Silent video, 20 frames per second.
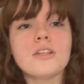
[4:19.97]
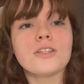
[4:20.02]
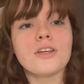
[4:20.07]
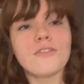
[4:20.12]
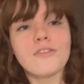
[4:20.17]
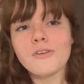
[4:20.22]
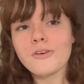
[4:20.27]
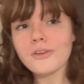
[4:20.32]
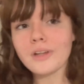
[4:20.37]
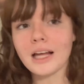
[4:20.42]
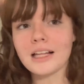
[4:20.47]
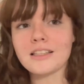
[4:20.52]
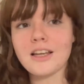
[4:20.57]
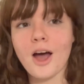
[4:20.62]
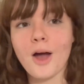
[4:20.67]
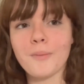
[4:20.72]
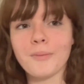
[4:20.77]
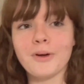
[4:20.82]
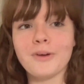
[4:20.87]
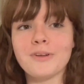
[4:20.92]
for all that
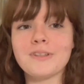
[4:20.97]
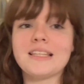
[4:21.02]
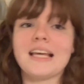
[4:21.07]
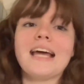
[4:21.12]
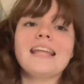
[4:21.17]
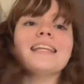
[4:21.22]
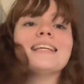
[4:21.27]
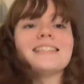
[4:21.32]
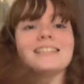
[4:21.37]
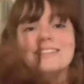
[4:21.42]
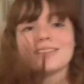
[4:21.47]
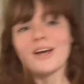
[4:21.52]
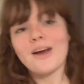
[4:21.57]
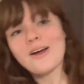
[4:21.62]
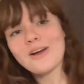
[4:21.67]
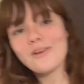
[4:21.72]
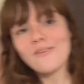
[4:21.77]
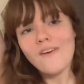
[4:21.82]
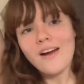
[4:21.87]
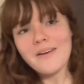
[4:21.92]
time we were saying this is
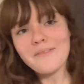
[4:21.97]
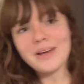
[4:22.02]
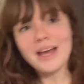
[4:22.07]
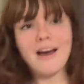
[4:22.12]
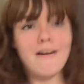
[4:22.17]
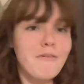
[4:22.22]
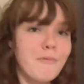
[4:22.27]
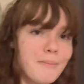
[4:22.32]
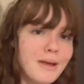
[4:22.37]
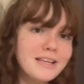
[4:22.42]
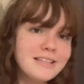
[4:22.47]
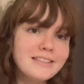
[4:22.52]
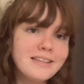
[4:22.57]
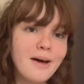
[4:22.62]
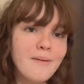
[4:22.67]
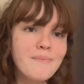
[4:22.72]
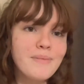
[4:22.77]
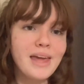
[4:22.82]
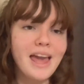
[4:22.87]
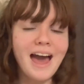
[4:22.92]
going great, we haven't messed
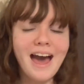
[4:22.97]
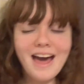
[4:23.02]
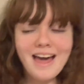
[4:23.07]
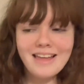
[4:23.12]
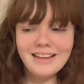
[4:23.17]
up yet.